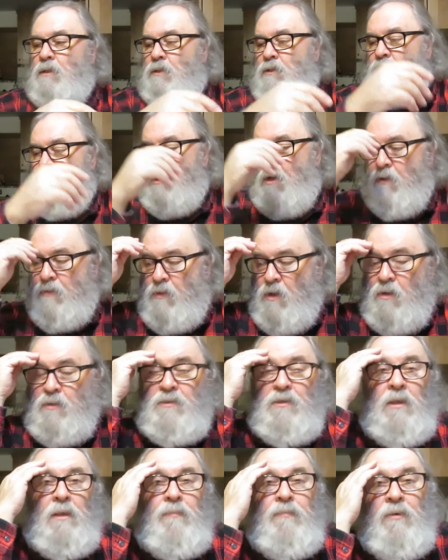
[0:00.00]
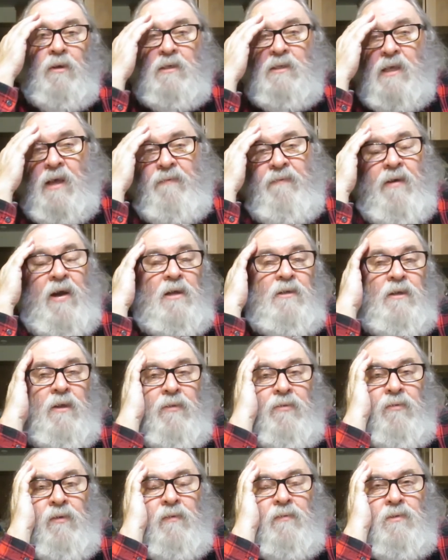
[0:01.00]
So those are the books I found
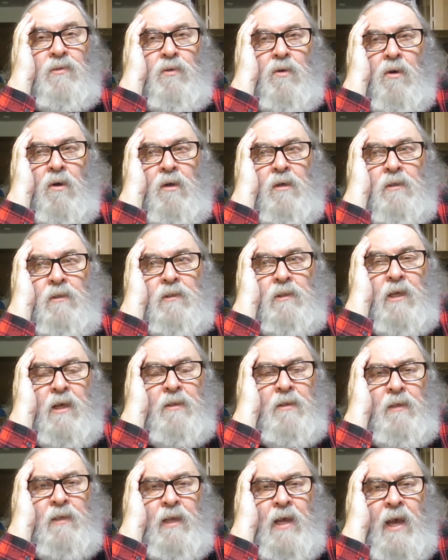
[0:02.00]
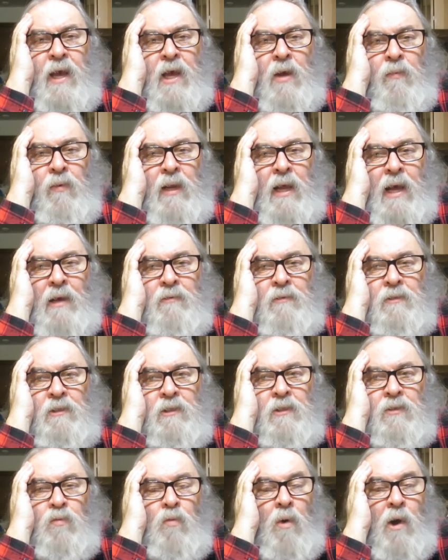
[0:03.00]
at thrift stores the other day when I was
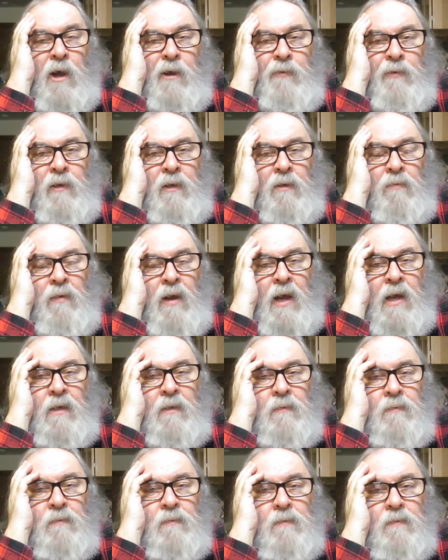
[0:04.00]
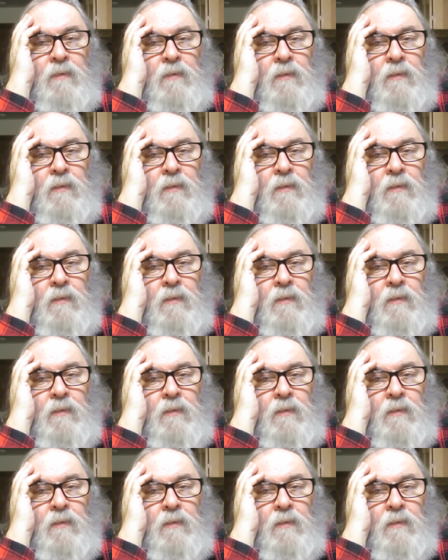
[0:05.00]
just wandering around.